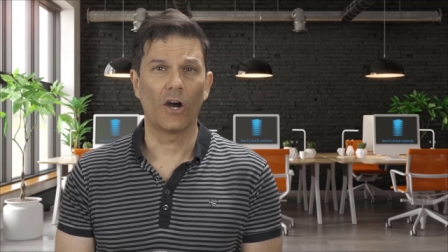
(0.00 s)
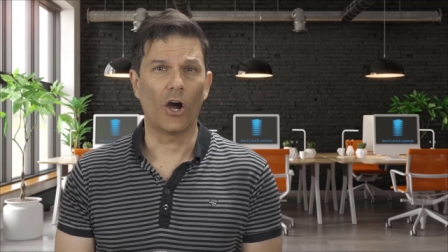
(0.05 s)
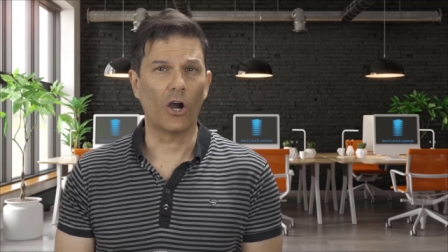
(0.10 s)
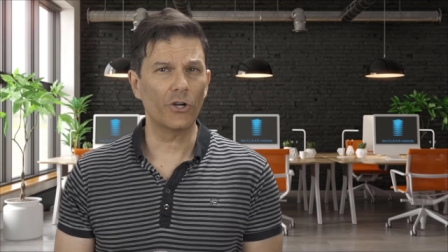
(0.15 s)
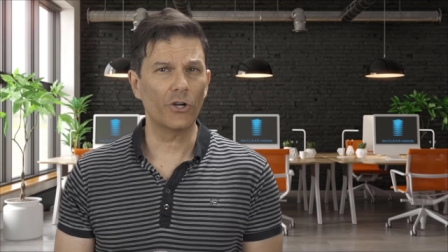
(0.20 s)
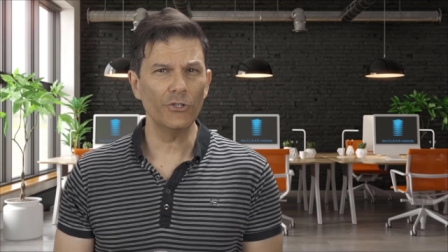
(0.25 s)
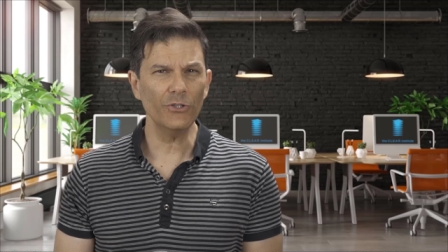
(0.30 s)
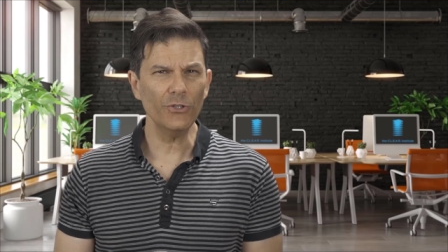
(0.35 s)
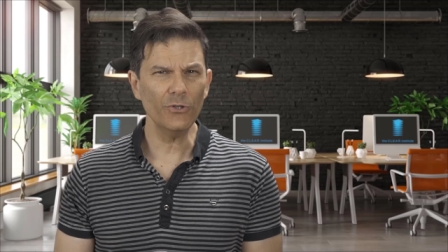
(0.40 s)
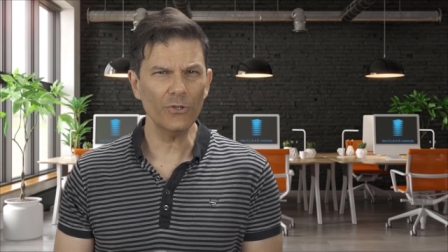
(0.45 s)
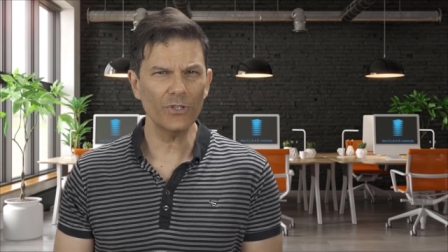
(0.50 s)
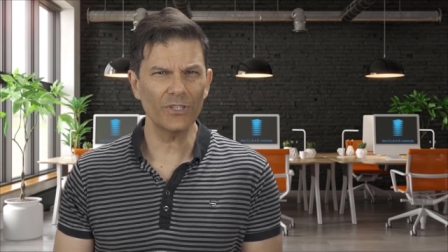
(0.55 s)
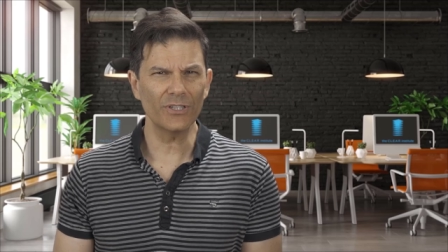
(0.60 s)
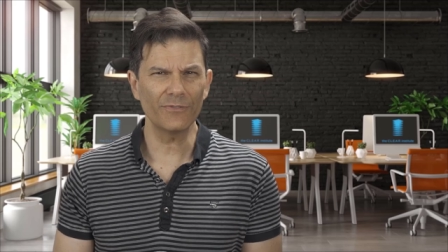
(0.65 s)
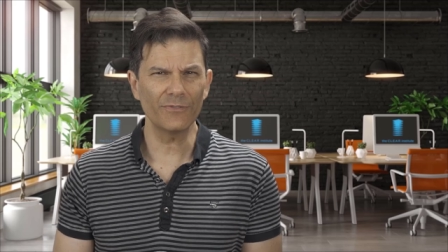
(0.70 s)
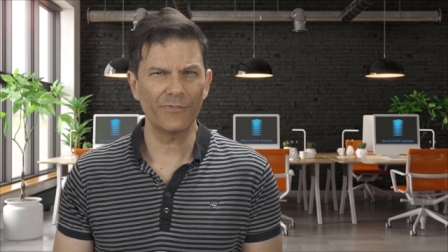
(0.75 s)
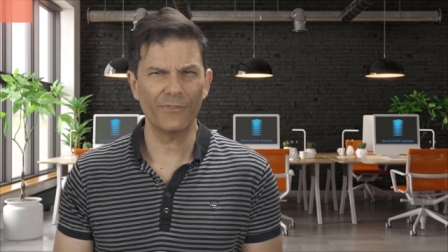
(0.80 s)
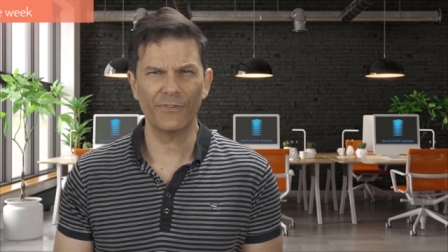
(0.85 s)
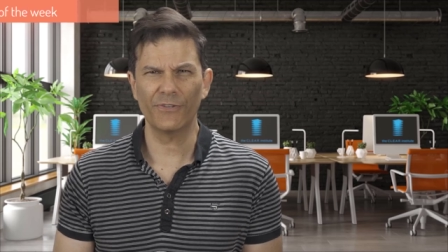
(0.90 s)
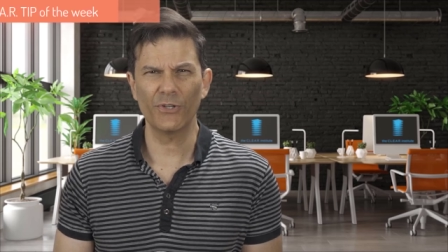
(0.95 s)
Are you
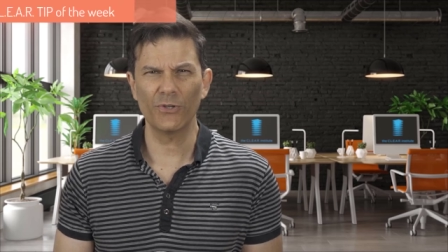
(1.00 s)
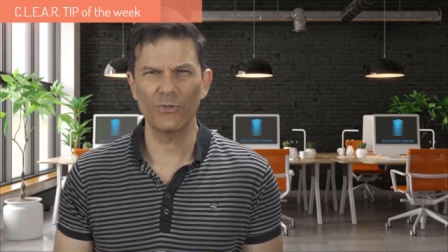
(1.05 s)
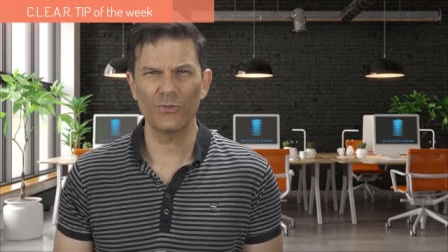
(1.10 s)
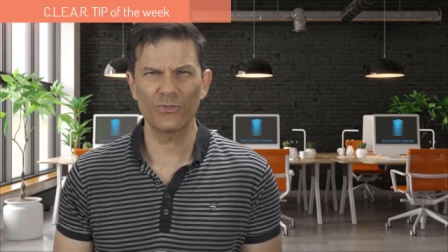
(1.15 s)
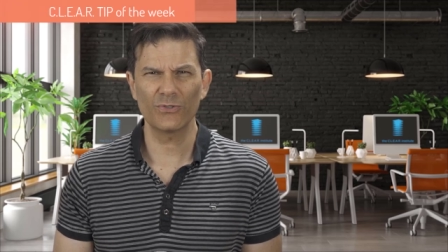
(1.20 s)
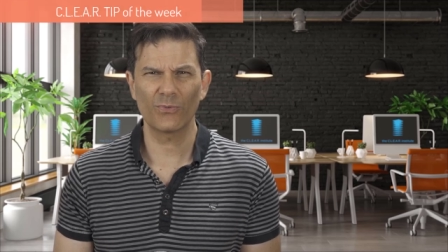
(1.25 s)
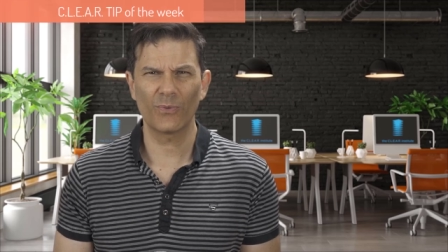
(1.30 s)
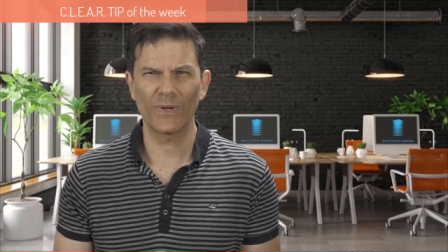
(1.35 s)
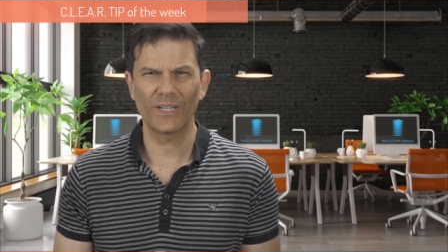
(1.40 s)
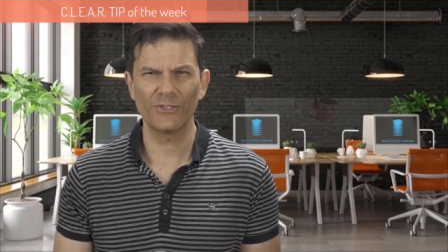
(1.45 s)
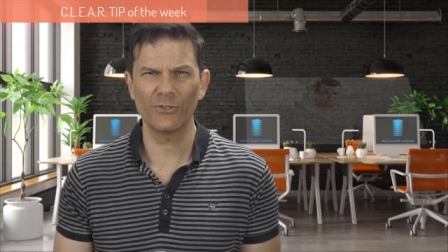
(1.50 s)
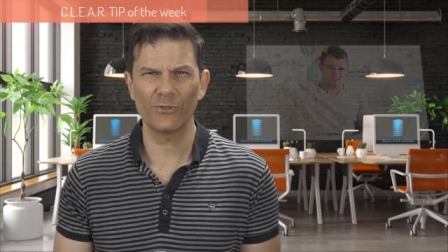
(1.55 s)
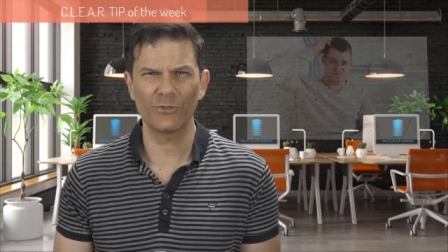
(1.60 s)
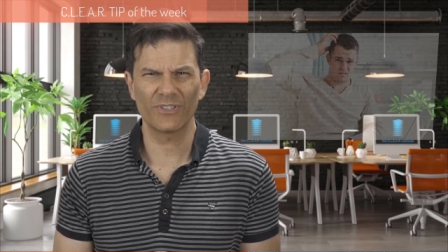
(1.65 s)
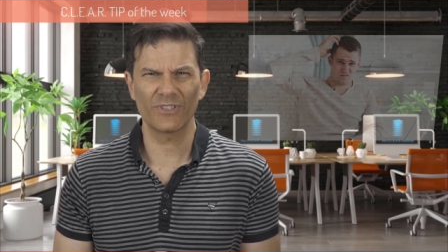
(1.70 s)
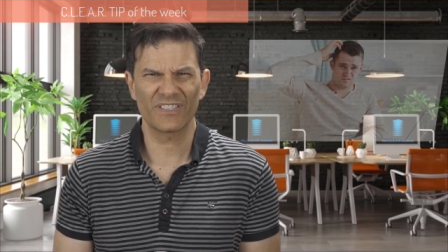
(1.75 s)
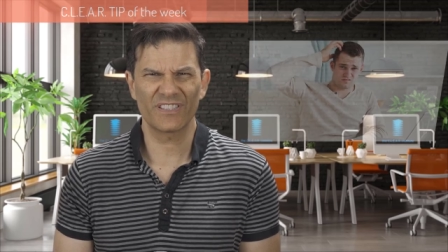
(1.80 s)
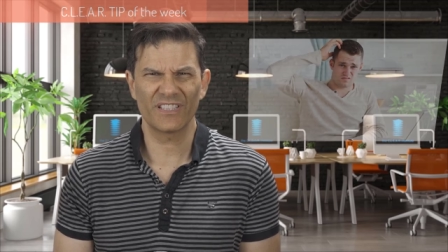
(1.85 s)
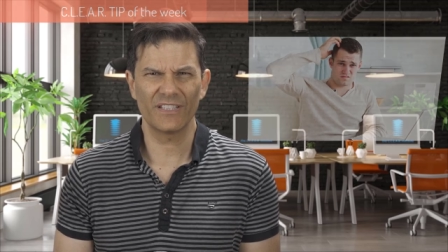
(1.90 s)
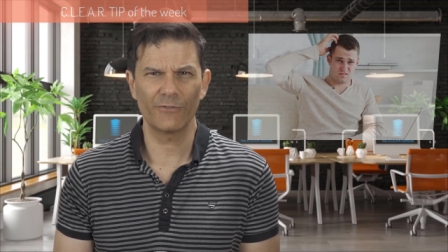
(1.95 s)
confused when you
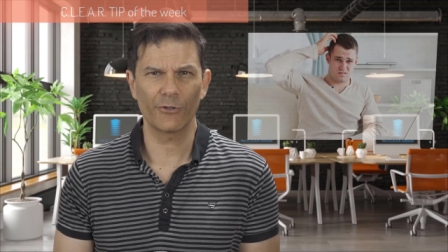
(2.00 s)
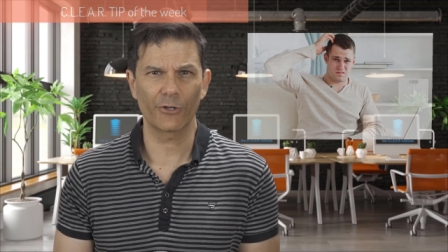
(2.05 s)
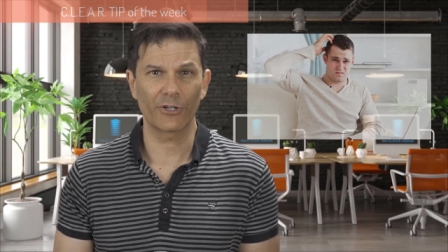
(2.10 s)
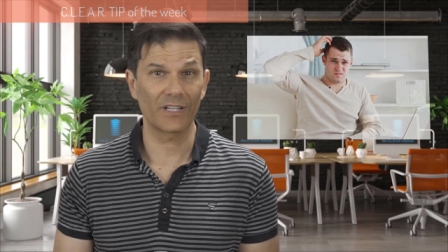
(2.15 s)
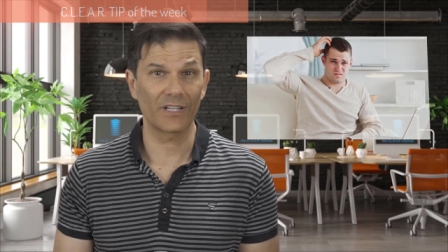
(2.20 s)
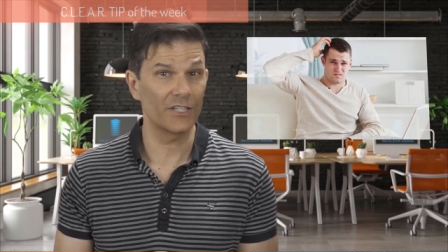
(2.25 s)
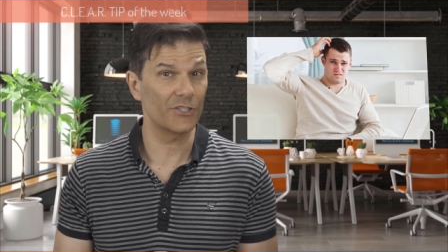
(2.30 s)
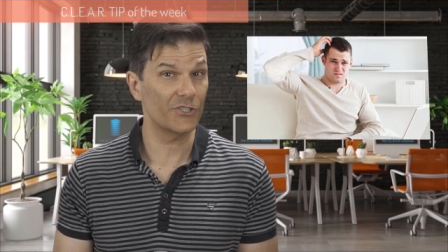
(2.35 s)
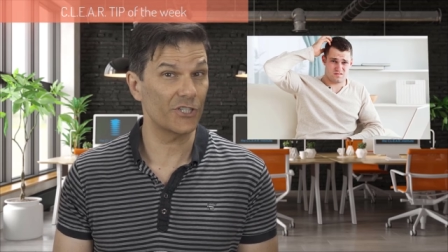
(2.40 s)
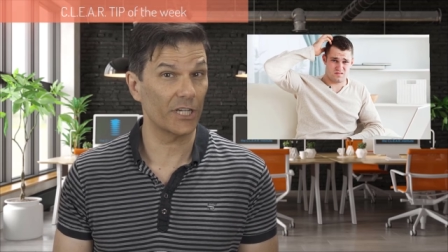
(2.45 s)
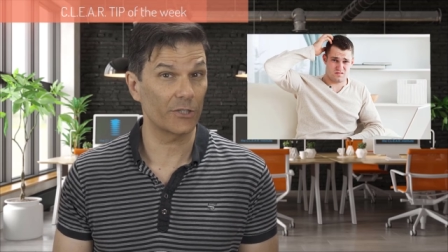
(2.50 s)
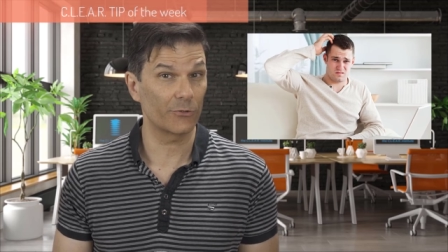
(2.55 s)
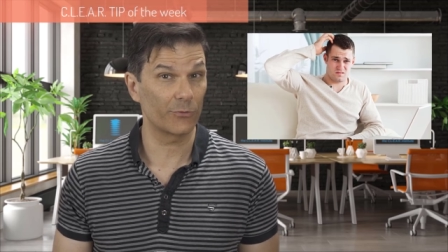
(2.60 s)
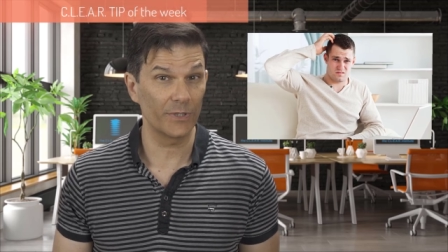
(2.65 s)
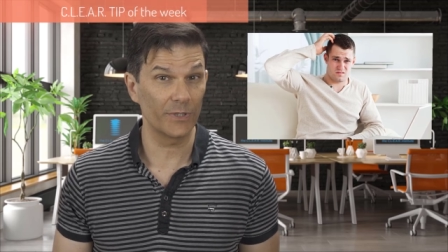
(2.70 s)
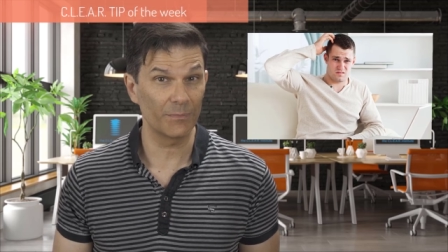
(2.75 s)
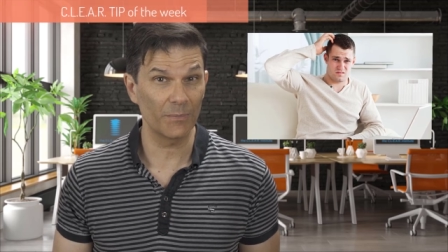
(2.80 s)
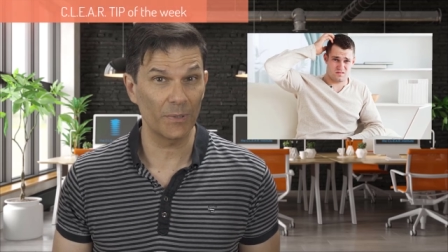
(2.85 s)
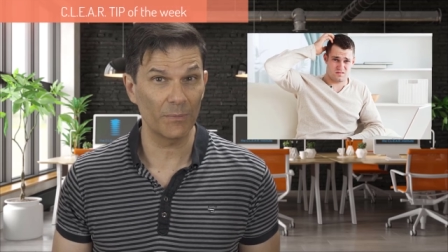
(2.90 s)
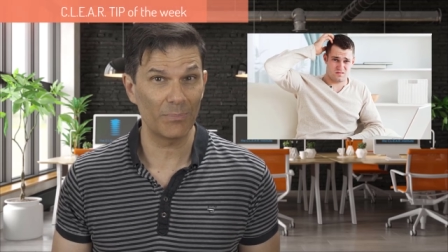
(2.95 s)
receive your ClinCheck
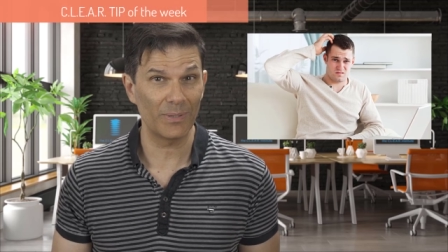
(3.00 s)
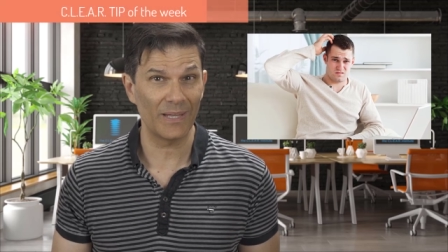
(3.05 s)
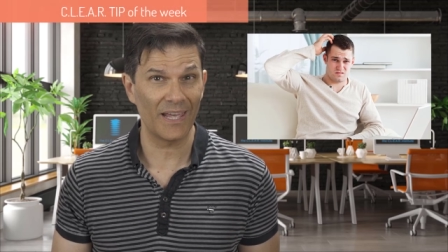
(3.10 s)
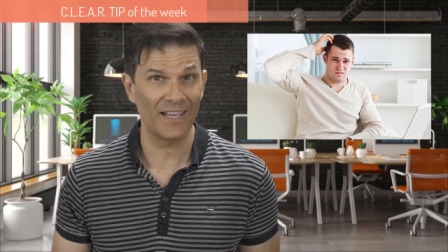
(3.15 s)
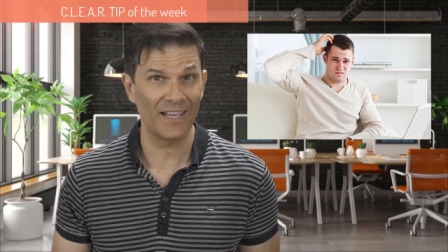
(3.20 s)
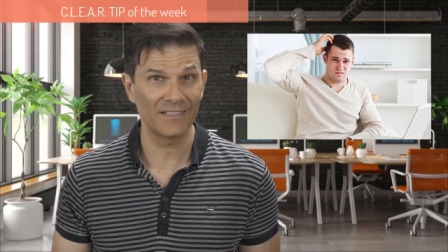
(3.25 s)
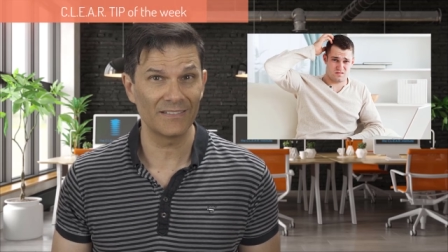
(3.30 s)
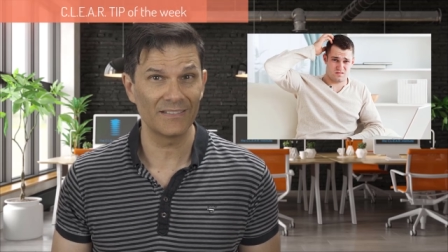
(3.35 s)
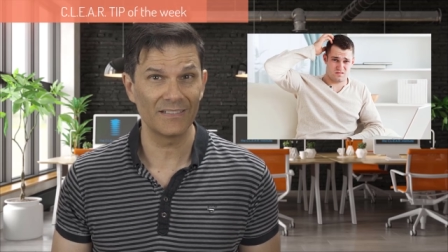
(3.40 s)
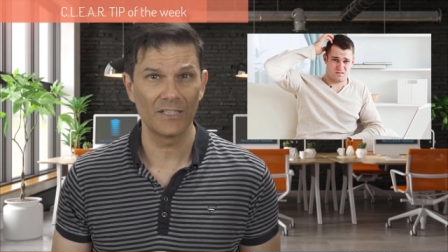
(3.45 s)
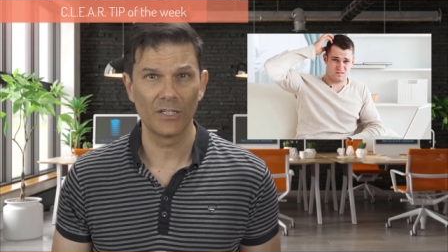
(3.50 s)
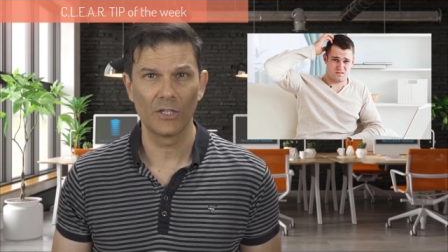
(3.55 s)
treatment plan?